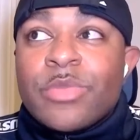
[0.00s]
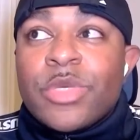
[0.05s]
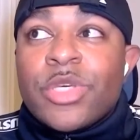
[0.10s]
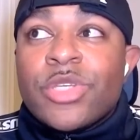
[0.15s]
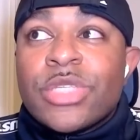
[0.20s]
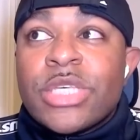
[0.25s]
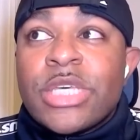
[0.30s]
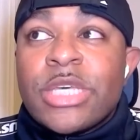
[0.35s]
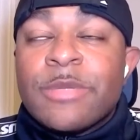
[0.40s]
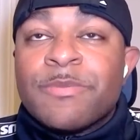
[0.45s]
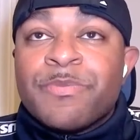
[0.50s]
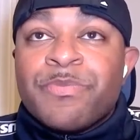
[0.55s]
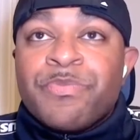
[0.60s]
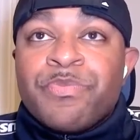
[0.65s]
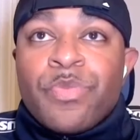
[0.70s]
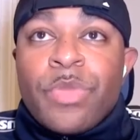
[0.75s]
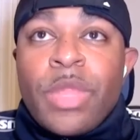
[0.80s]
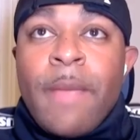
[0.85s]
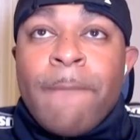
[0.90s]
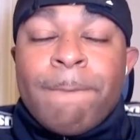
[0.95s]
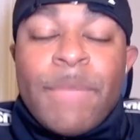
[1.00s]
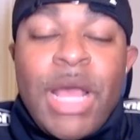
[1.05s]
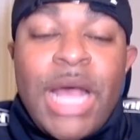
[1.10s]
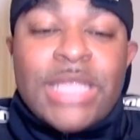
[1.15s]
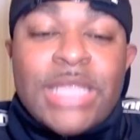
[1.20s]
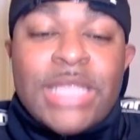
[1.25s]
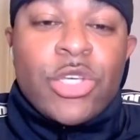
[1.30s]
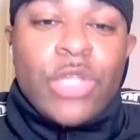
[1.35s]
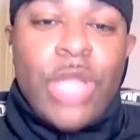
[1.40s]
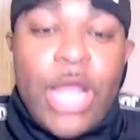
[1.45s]
music, I
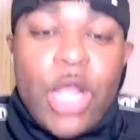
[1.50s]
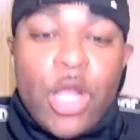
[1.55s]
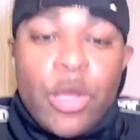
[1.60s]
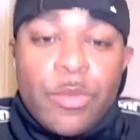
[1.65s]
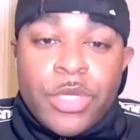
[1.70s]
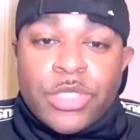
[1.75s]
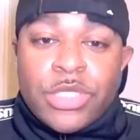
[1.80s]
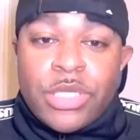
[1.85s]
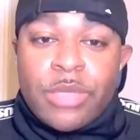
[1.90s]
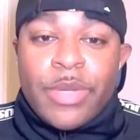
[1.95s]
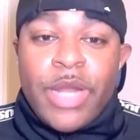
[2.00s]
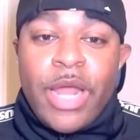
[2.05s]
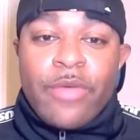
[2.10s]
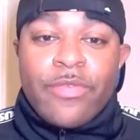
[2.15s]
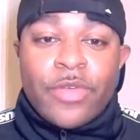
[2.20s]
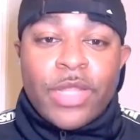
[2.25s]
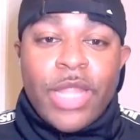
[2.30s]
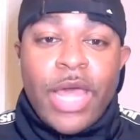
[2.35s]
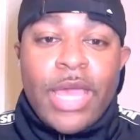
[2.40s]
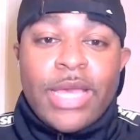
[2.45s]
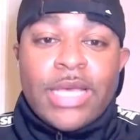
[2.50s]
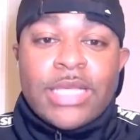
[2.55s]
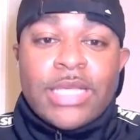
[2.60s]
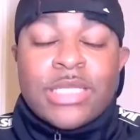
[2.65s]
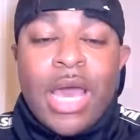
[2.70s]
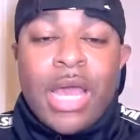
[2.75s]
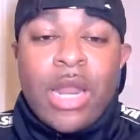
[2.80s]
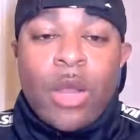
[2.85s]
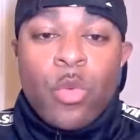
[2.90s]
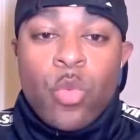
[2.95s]
still like her music, but I feel like it's
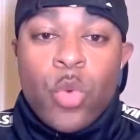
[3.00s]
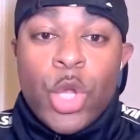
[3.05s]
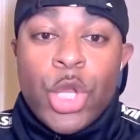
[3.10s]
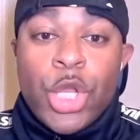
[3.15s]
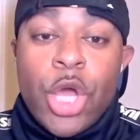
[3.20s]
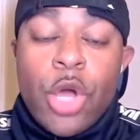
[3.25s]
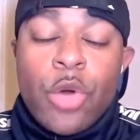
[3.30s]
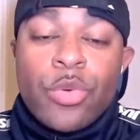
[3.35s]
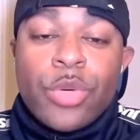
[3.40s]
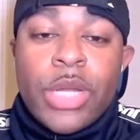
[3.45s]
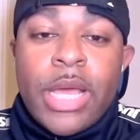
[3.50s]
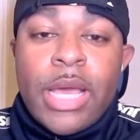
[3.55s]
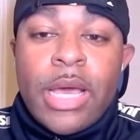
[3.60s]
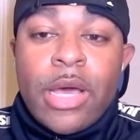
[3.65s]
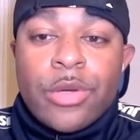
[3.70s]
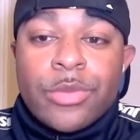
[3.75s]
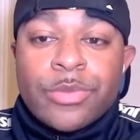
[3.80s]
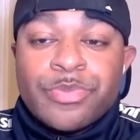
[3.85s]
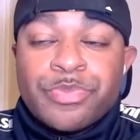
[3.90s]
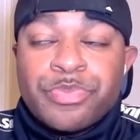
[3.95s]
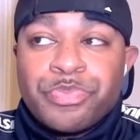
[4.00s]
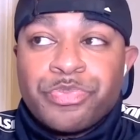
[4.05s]
kind of one note now.